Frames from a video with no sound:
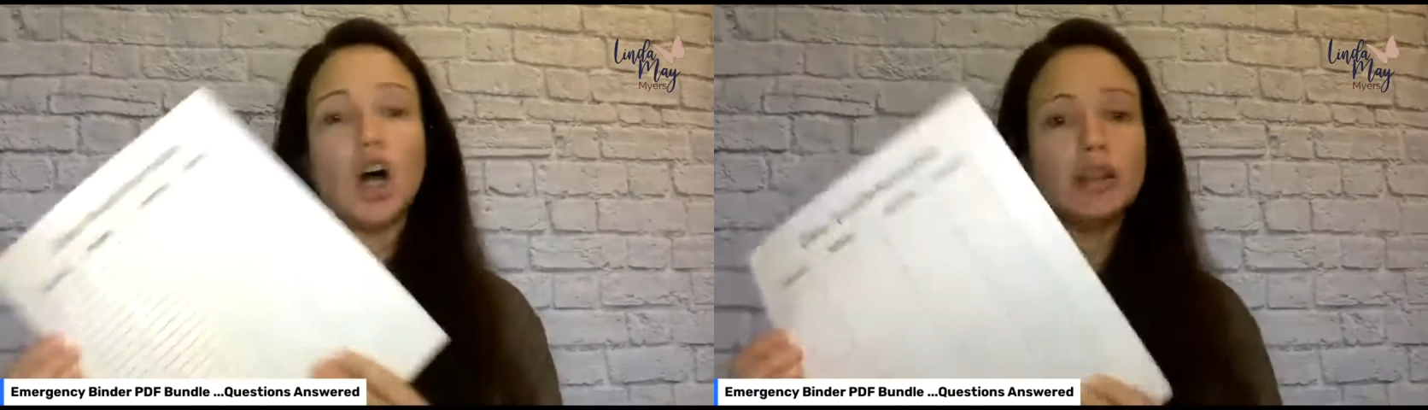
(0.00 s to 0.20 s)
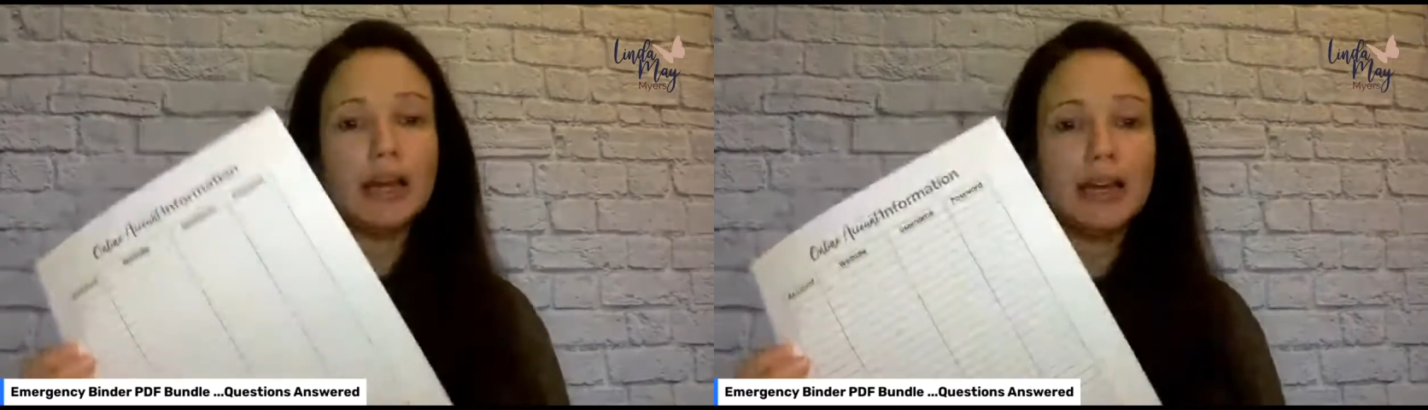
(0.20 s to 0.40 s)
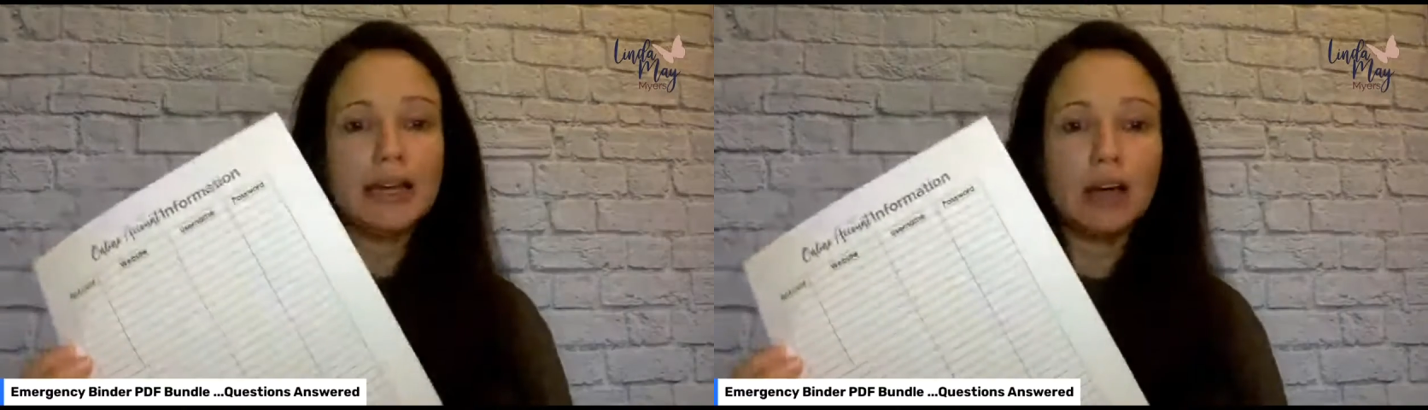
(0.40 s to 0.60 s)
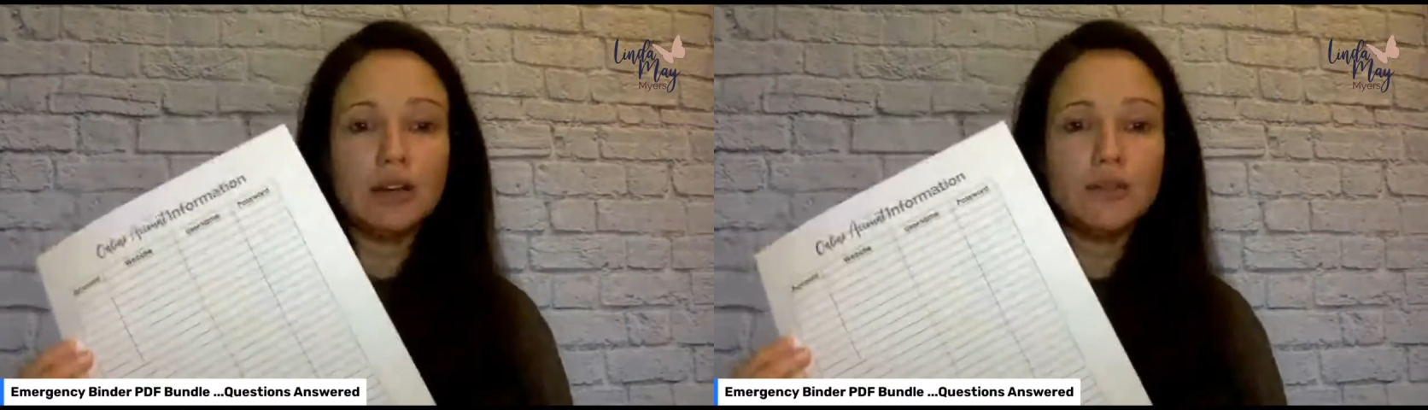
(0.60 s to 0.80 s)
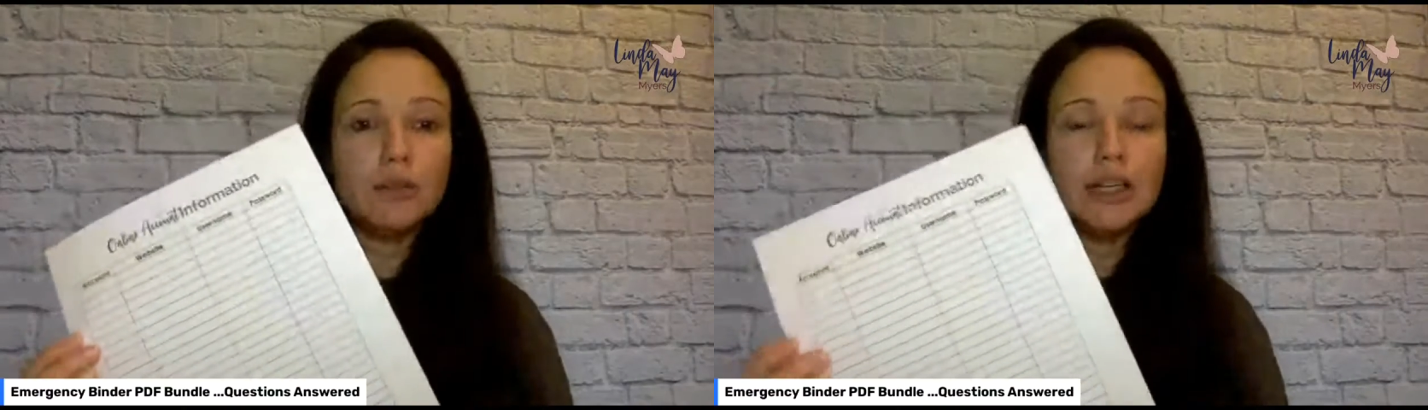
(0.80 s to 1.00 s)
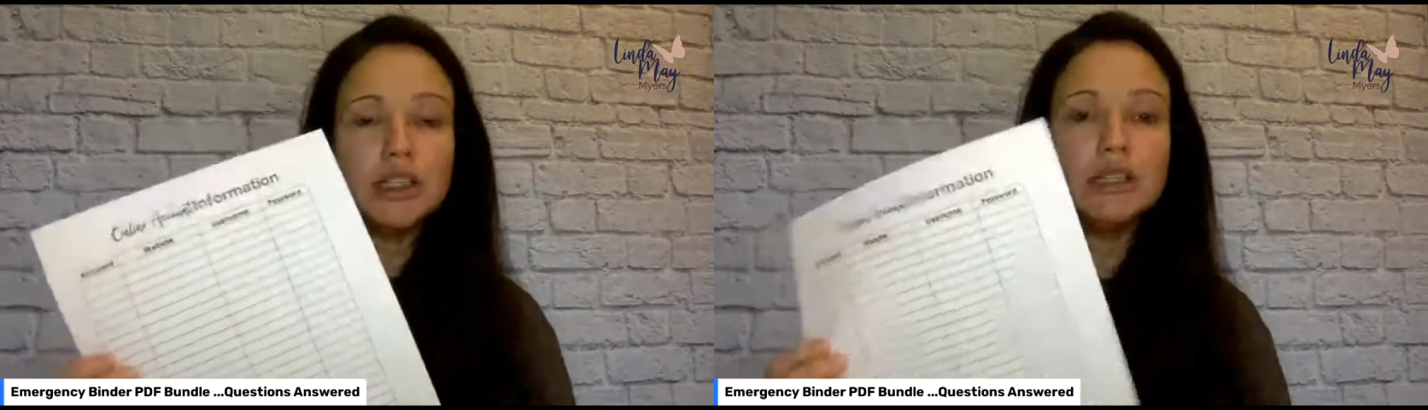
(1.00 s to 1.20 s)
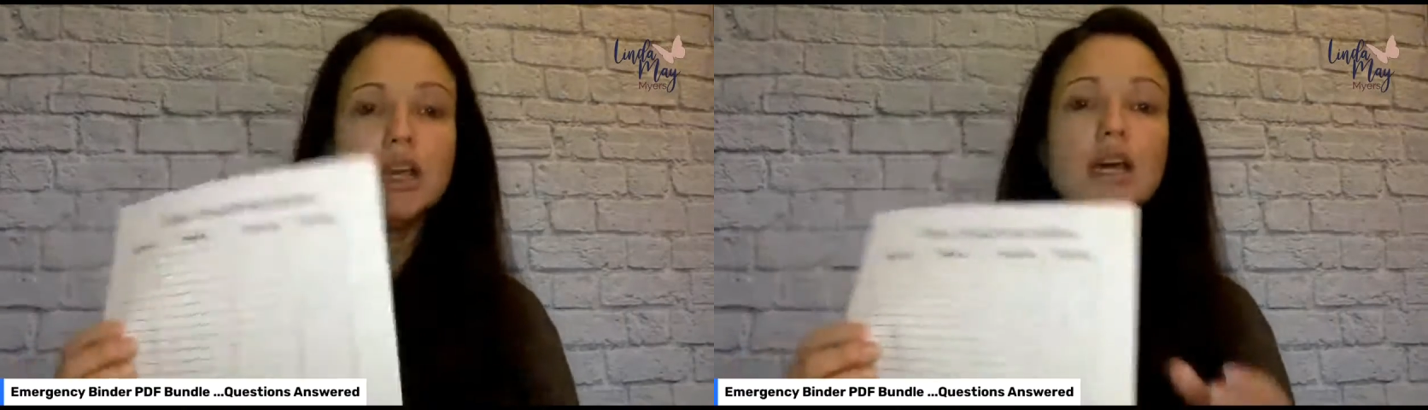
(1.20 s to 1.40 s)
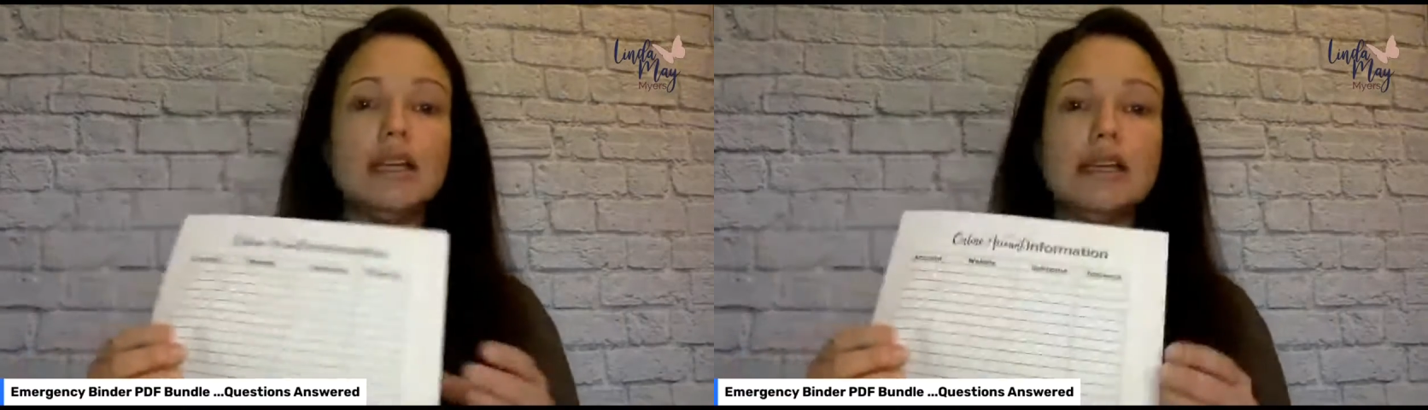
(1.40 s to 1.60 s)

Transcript: online account information.